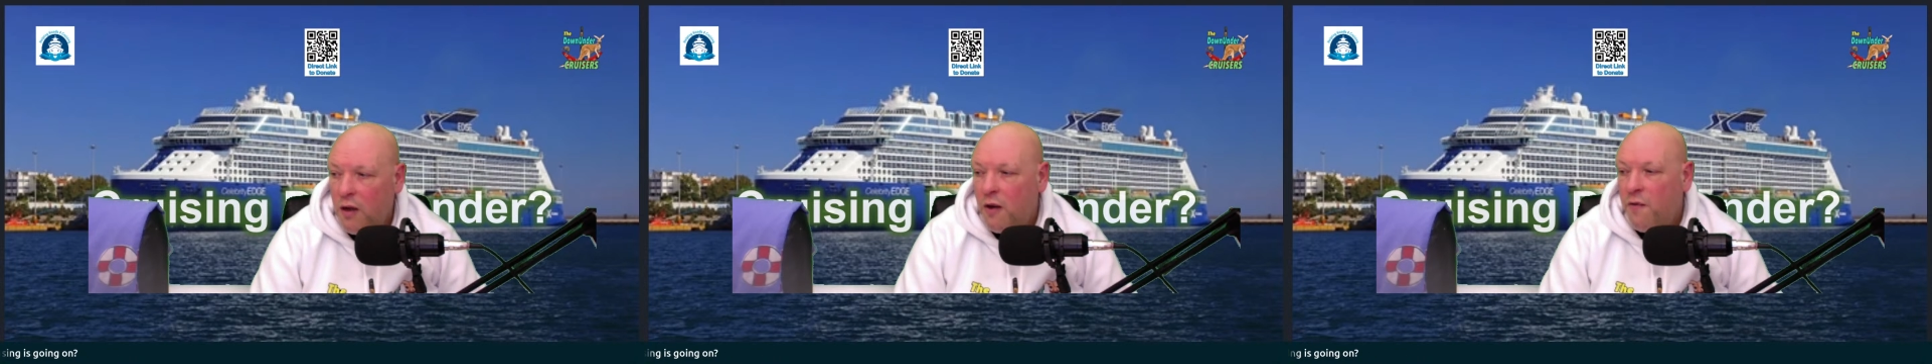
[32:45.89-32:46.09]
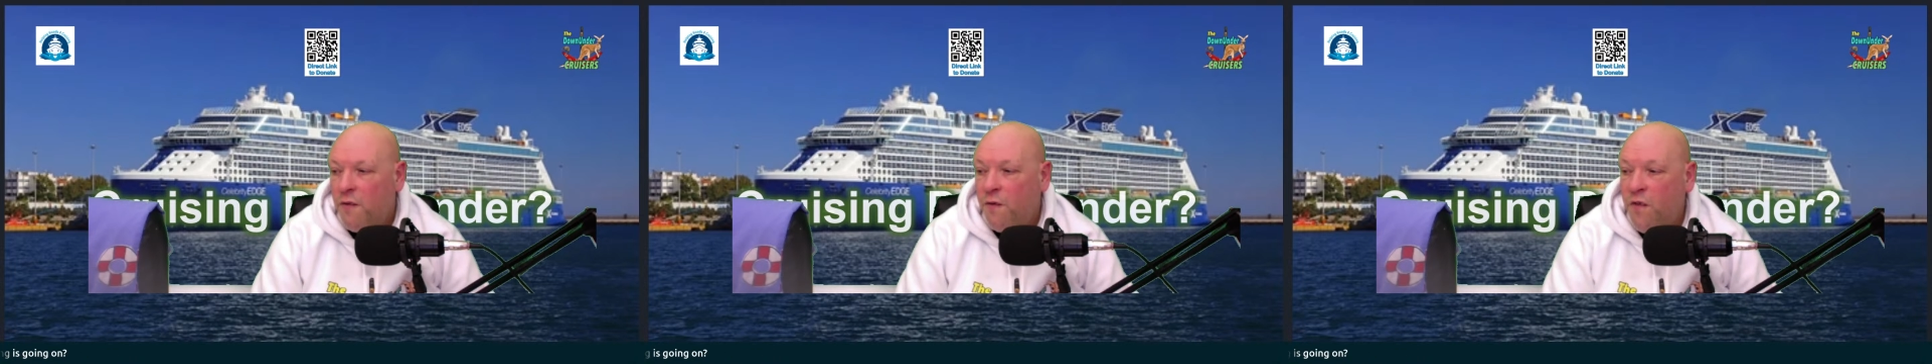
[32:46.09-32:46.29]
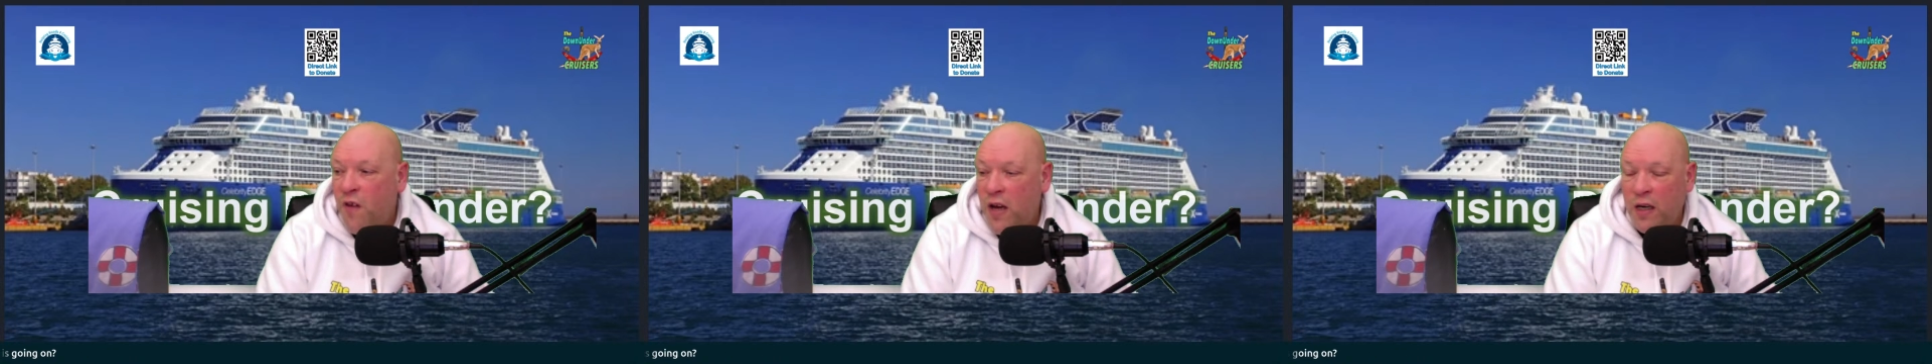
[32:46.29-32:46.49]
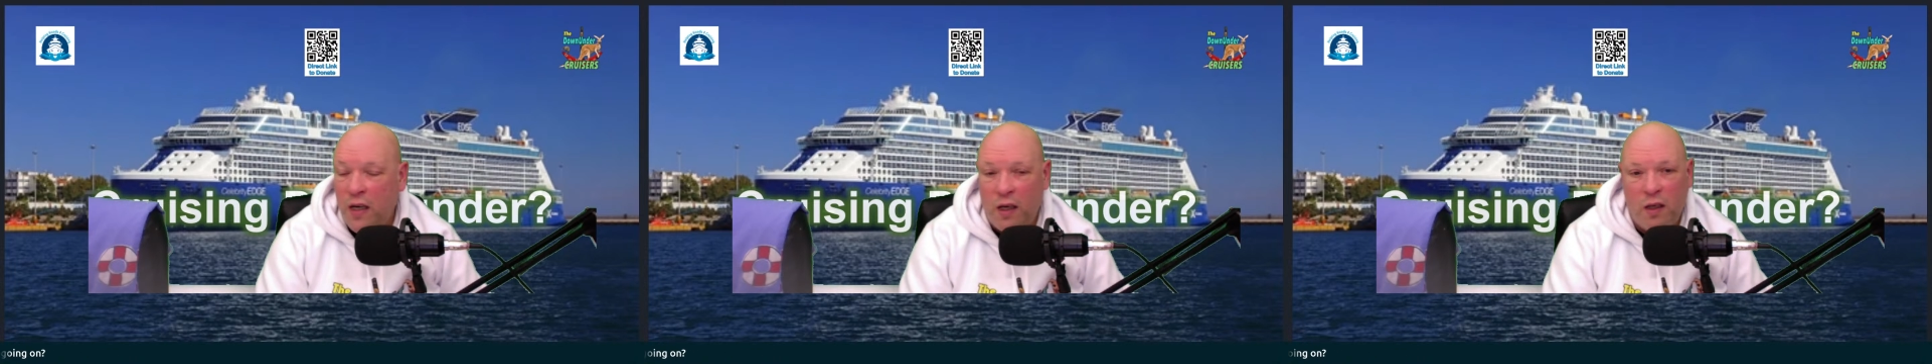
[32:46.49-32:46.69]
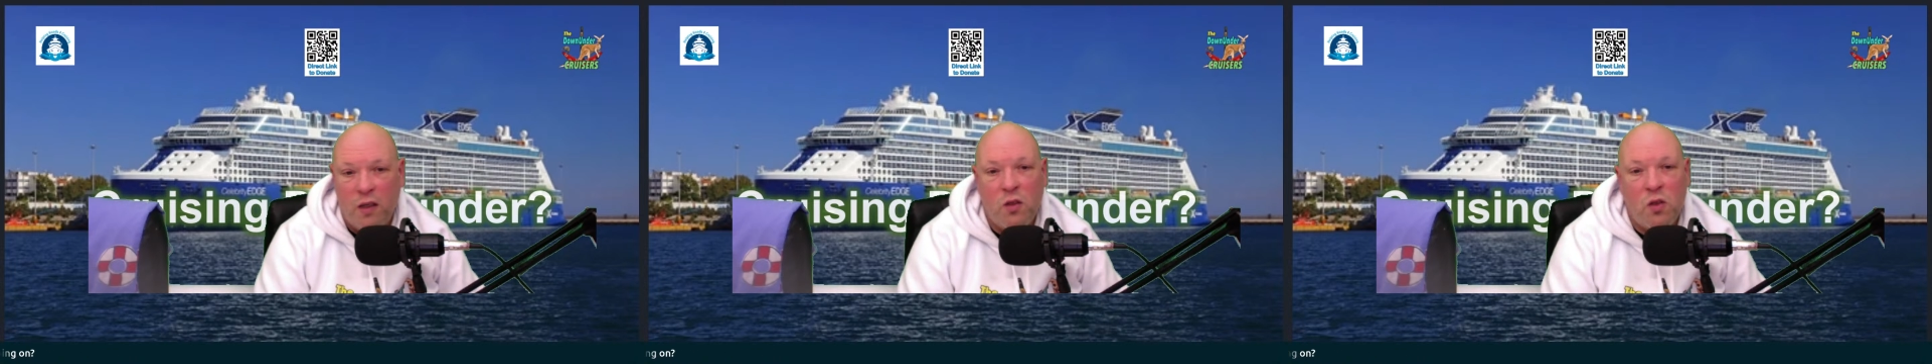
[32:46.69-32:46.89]

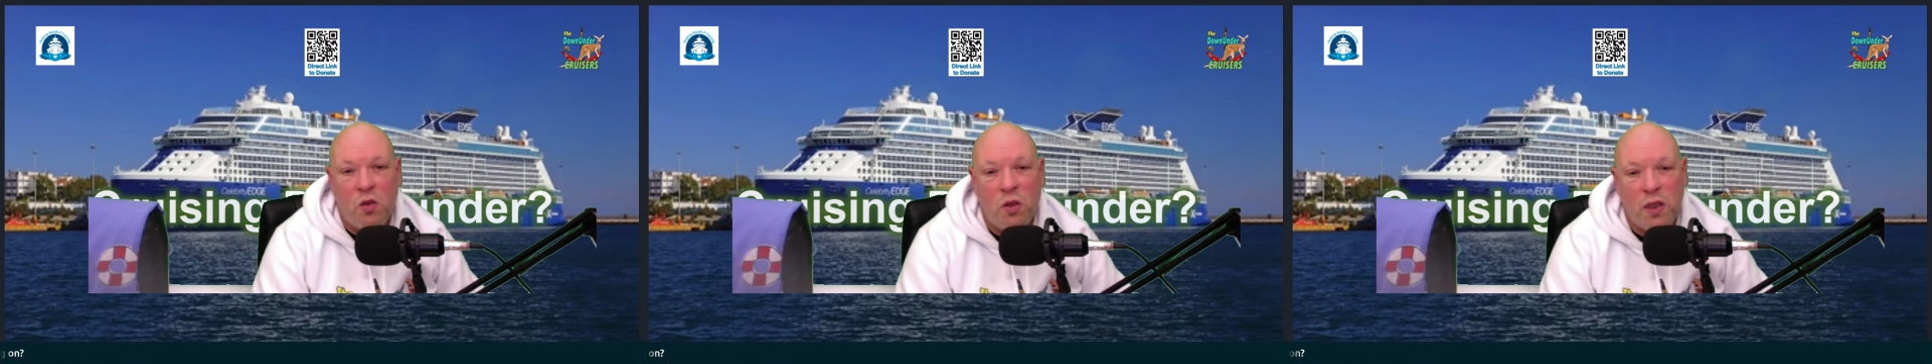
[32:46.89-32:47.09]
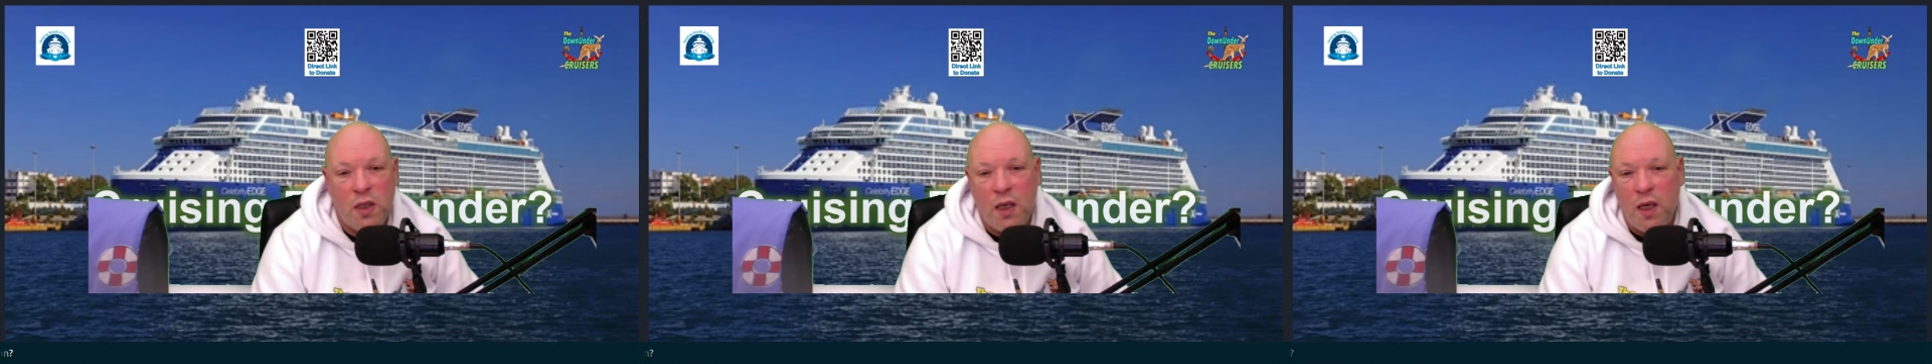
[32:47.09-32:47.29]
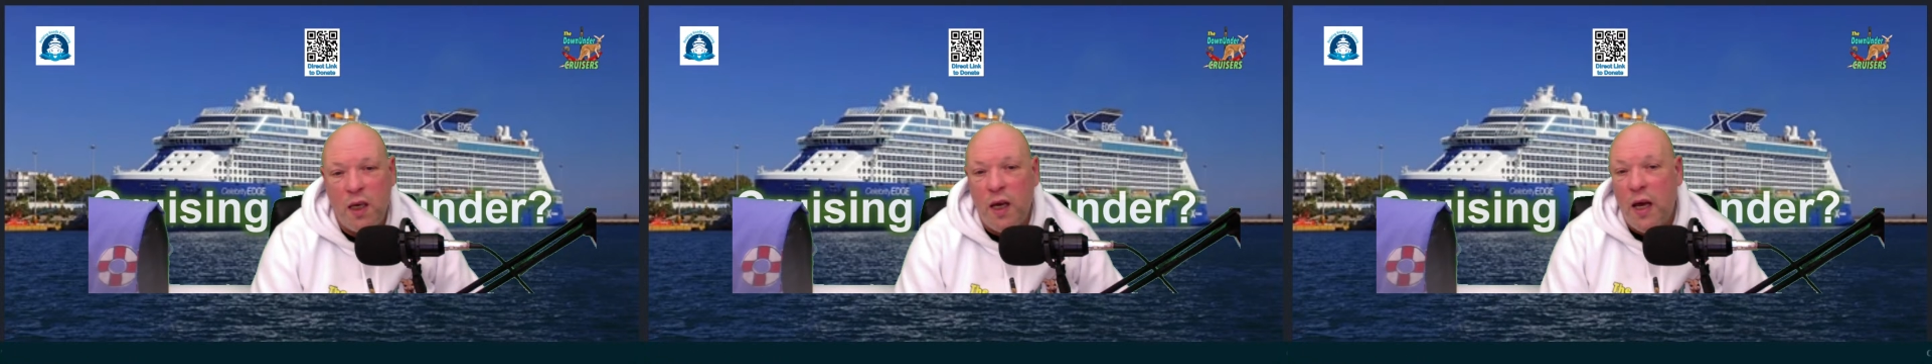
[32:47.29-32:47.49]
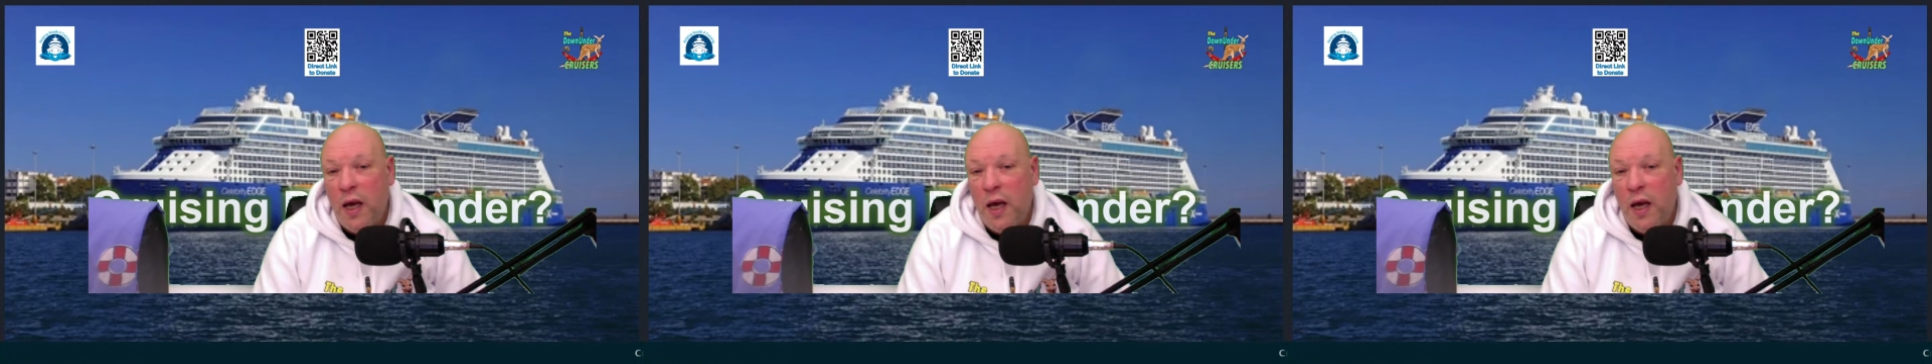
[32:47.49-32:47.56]
funny to see